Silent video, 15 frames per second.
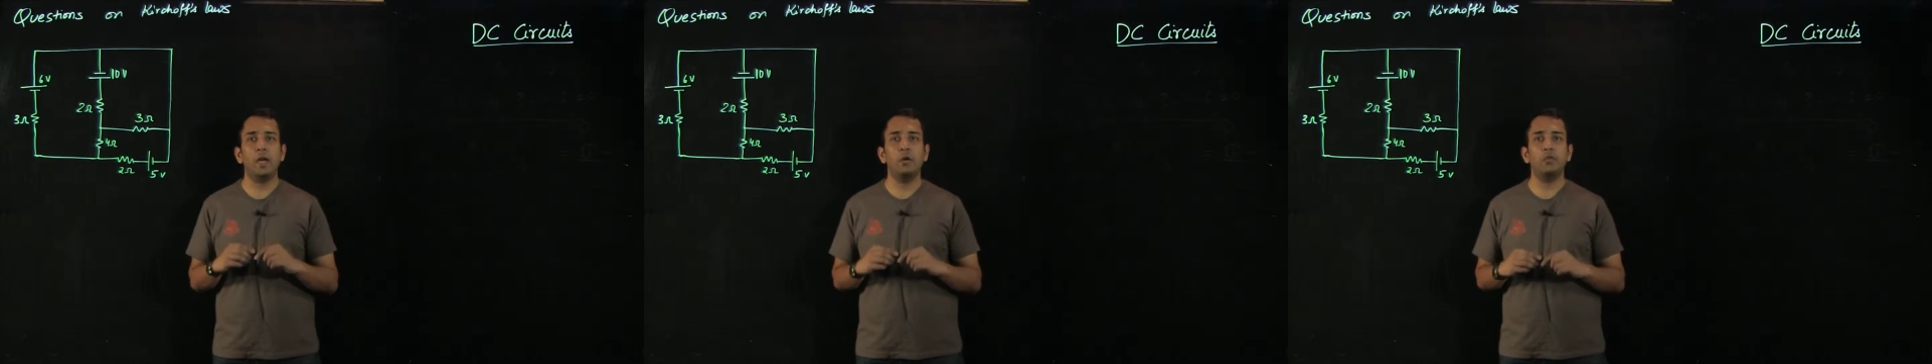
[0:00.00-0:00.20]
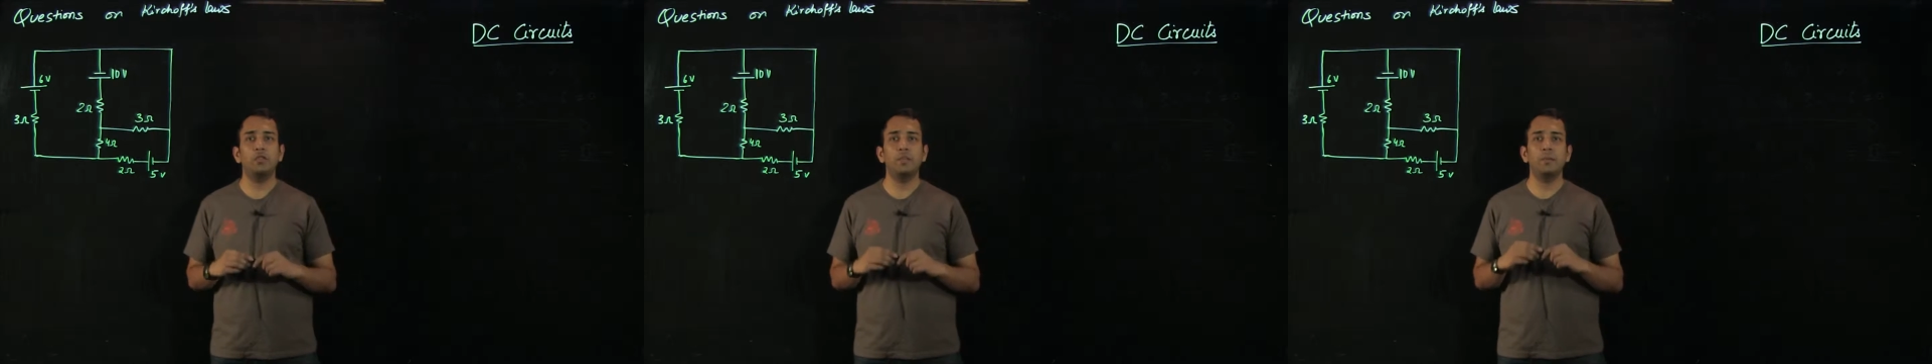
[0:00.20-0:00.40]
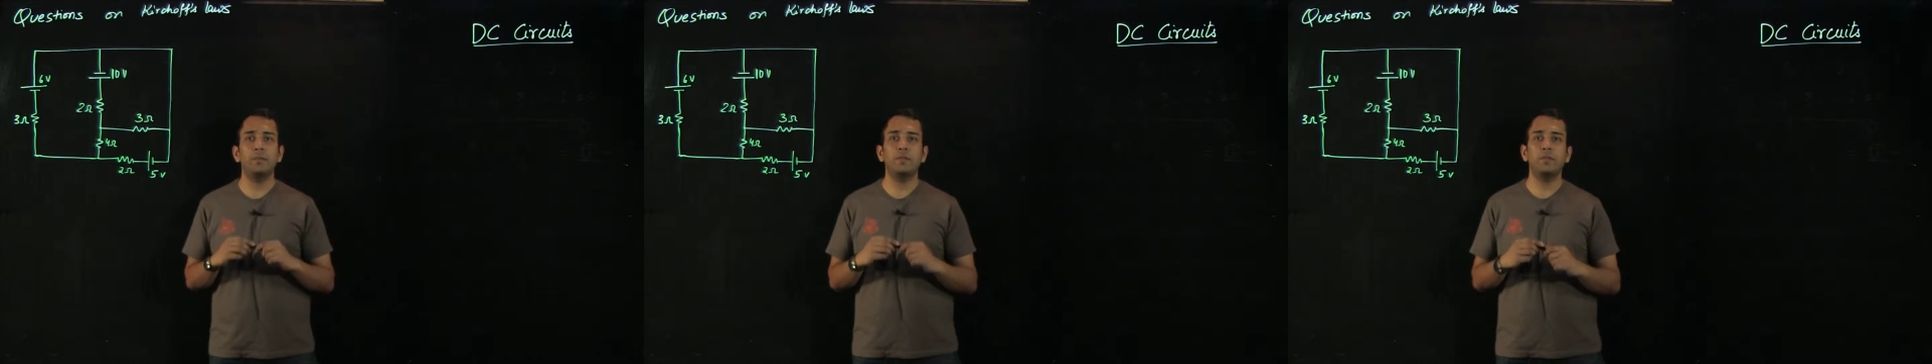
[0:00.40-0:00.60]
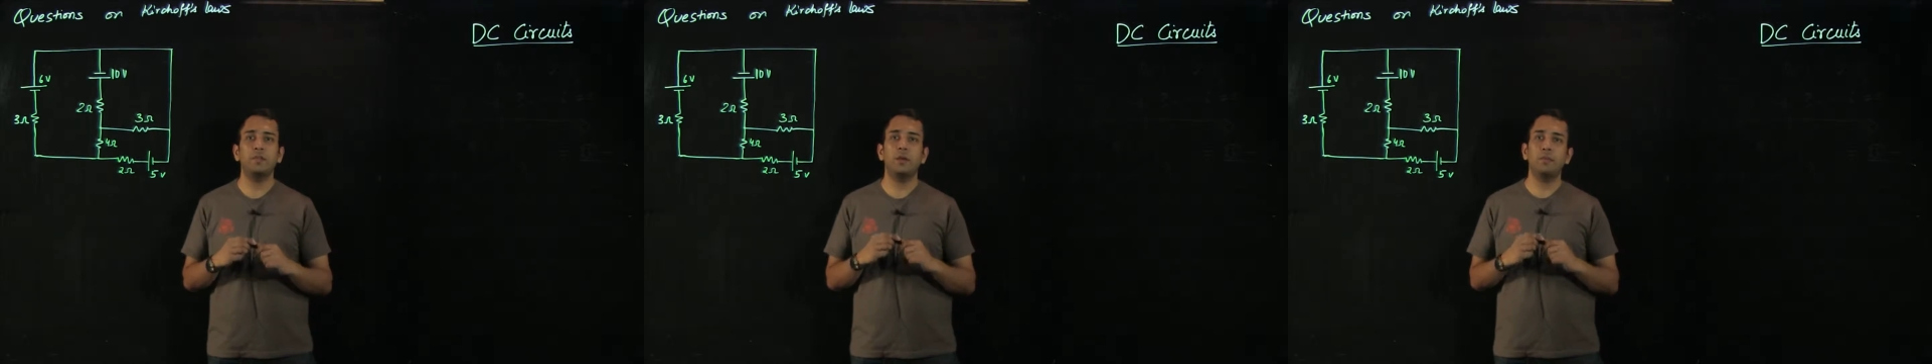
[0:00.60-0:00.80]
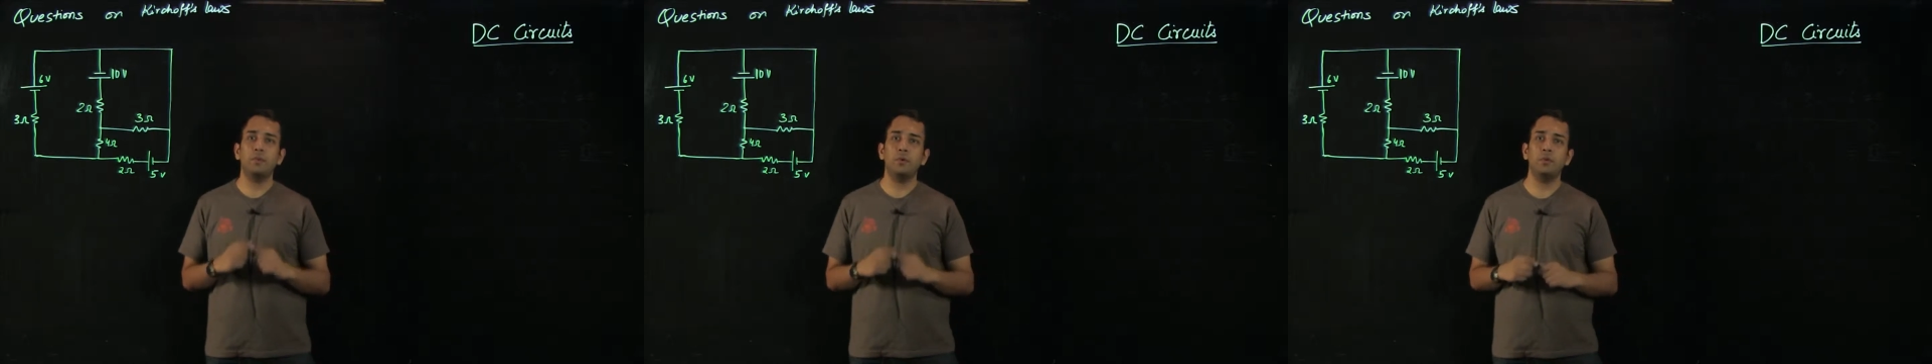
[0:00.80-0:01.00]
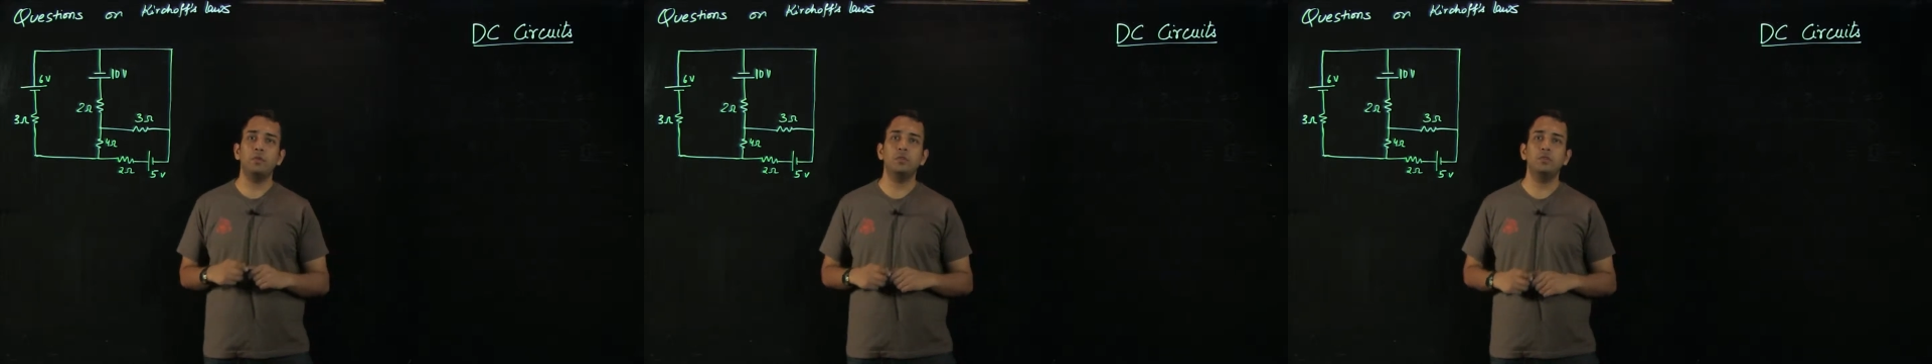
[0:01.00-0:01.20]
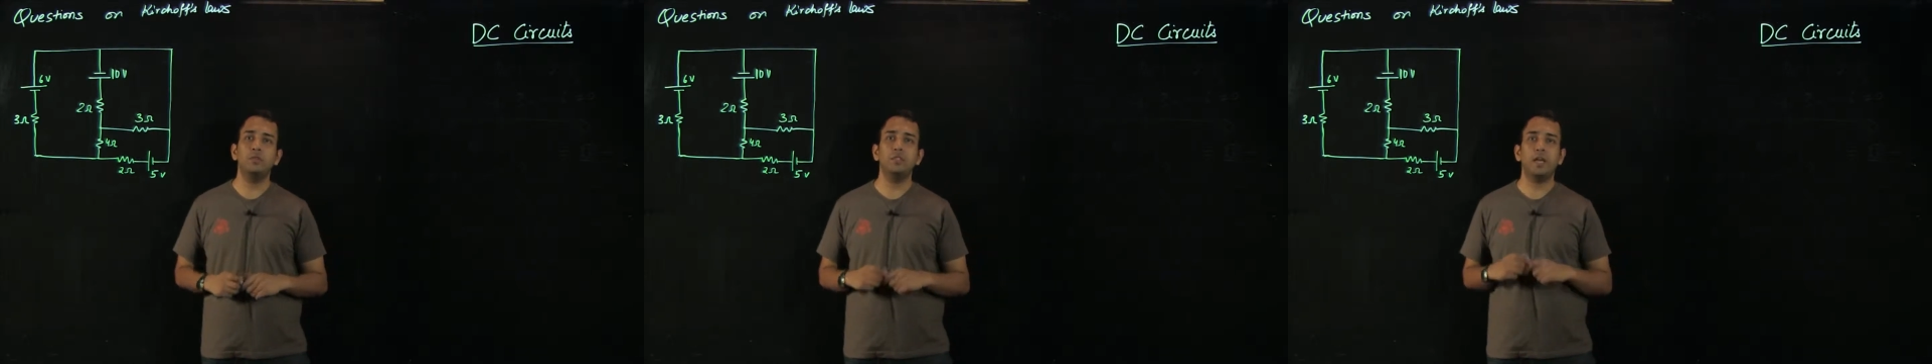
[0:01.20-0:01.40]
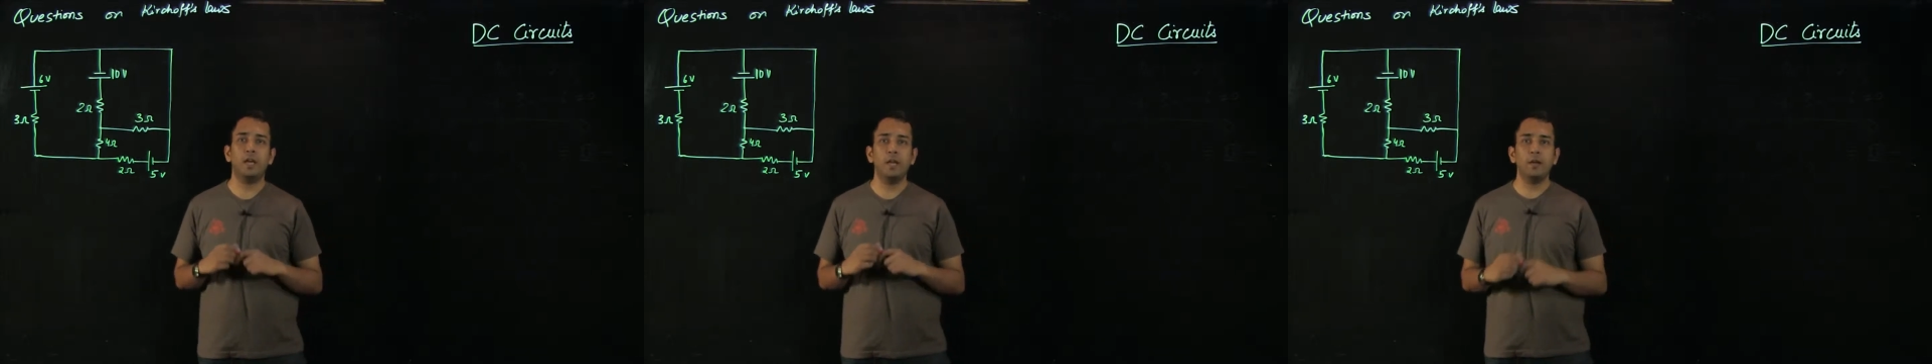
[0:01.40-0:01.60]
out some of the thumb rules
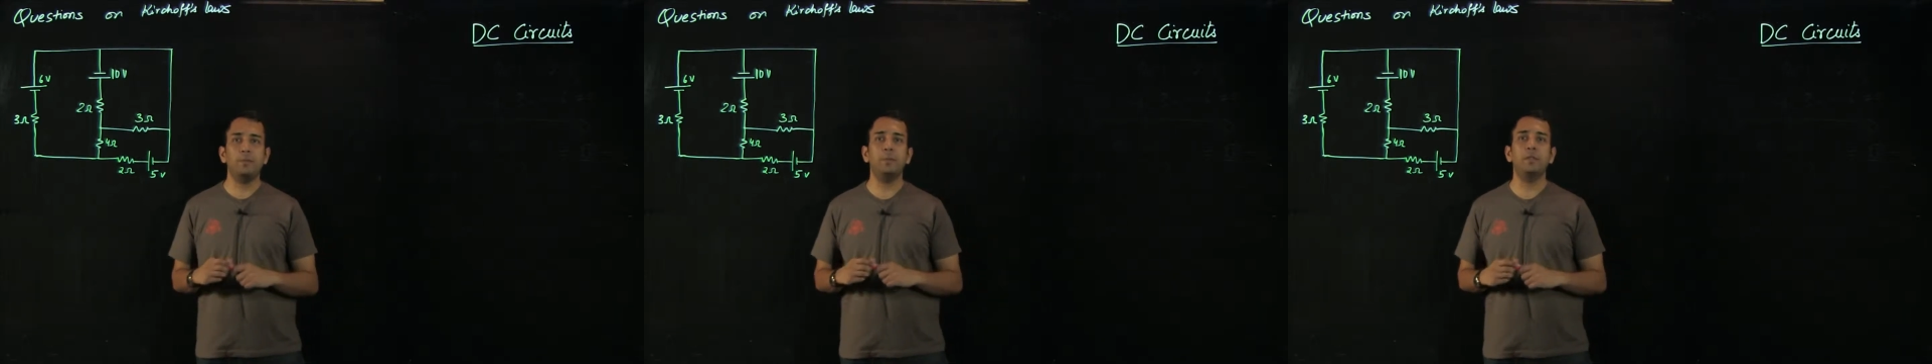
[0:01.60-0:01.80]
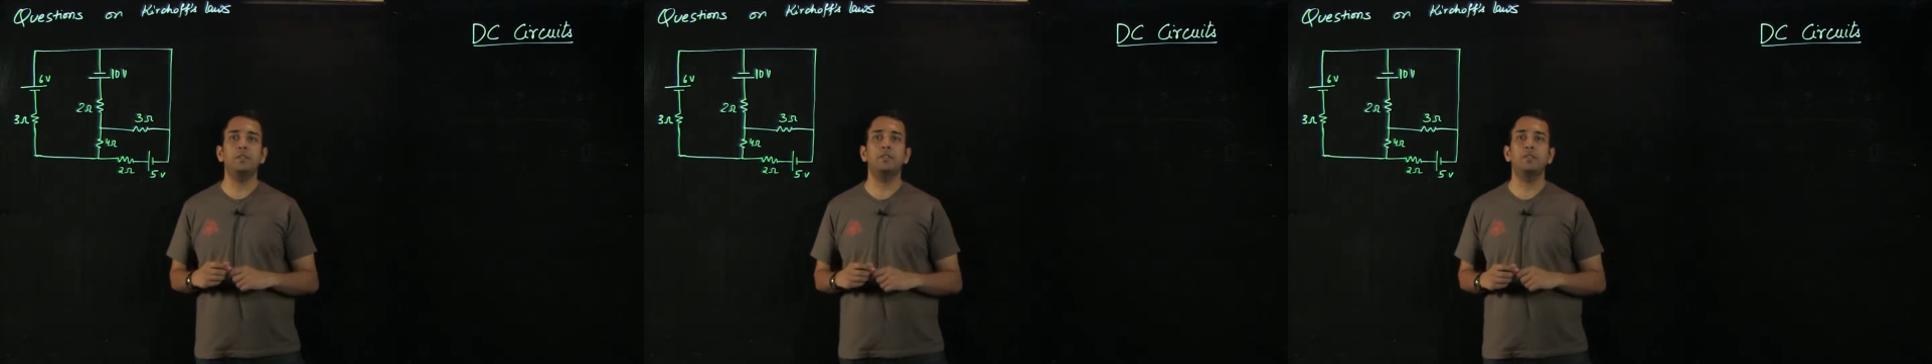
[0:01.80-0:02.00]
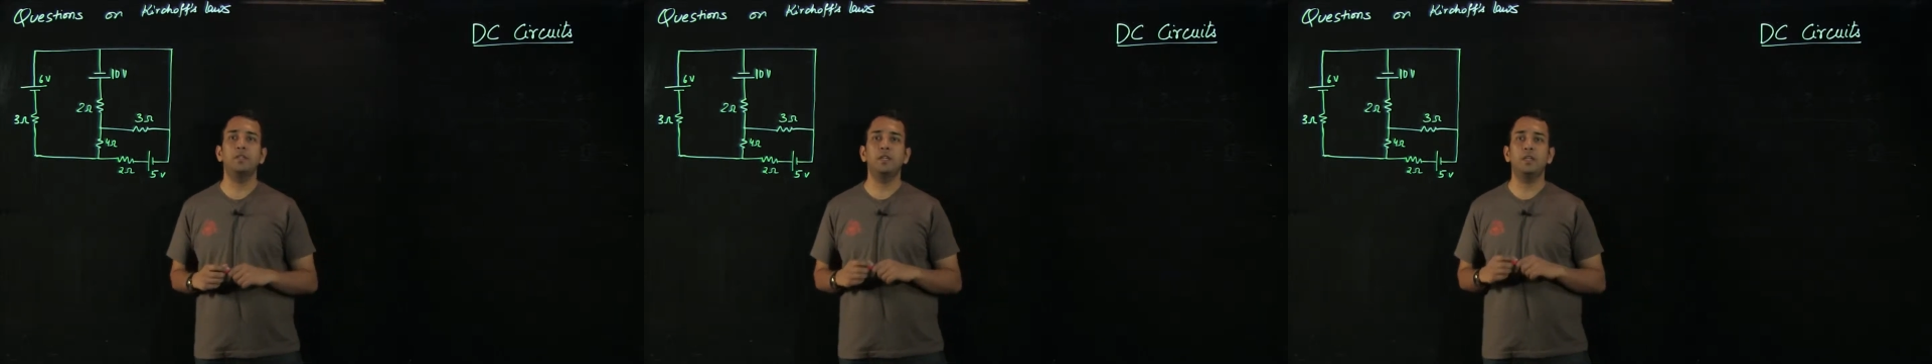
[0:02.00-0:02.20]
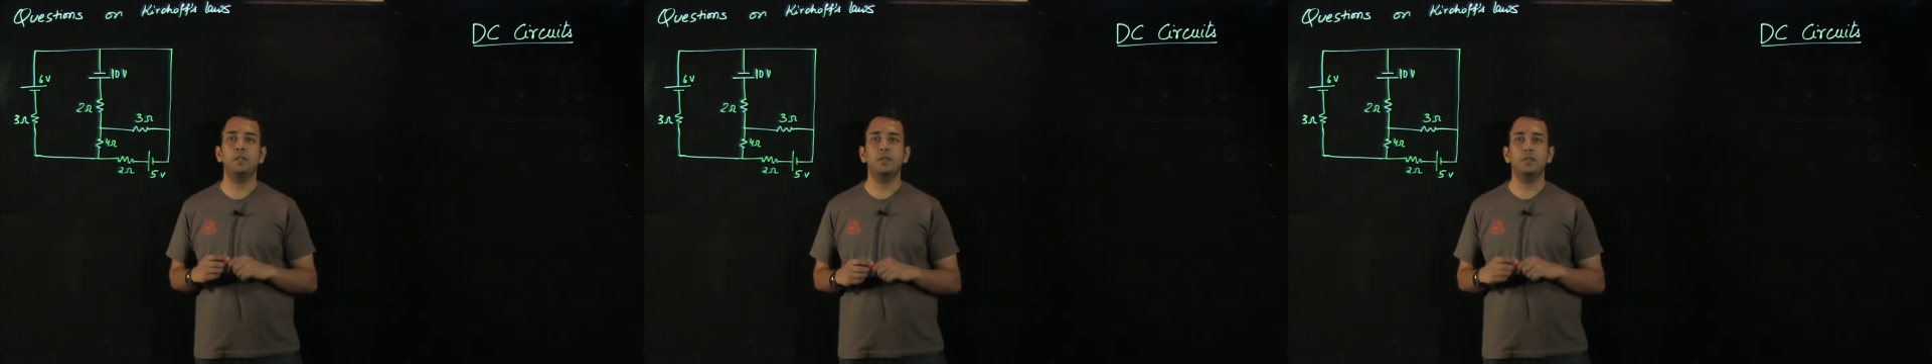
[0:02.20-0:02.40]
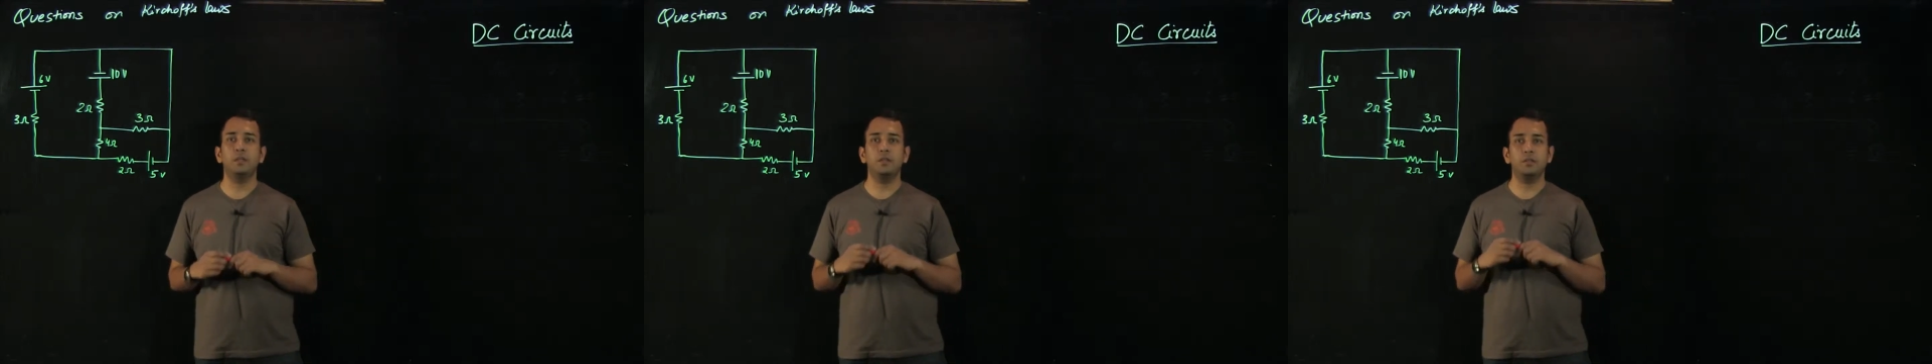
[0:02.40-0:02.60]
which help us in